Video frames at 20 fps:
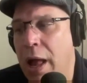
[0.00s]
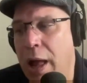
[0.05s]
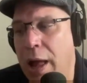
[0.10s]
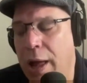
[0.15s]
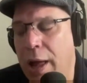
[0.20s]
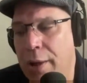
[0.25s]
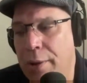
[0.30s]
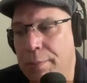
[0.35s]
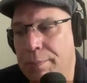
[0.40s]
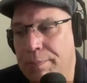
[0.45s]

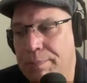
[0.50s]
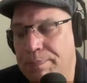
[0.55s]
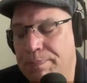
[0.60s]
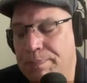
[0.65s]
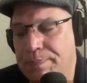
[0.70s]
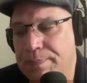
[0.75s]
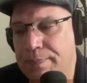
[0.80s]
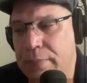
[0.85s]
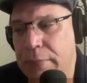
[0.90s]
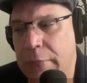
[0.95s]
And
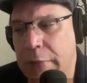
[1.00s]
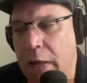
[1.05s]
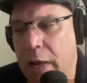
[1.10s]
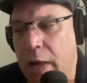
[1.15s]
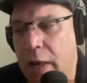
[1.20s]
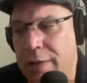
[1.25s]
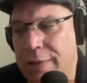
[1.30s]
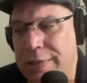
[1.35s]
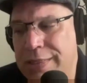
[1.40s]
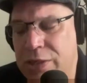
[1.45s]

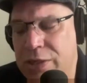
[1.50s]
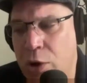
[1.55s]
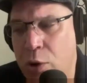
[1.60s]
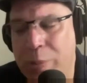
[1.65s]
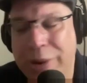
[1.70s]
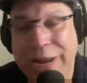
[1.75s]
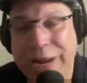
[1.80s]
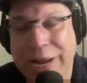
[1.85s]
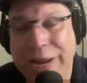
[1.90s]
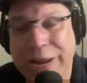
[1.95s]
so,
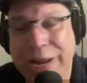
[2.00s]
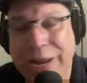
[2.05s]
but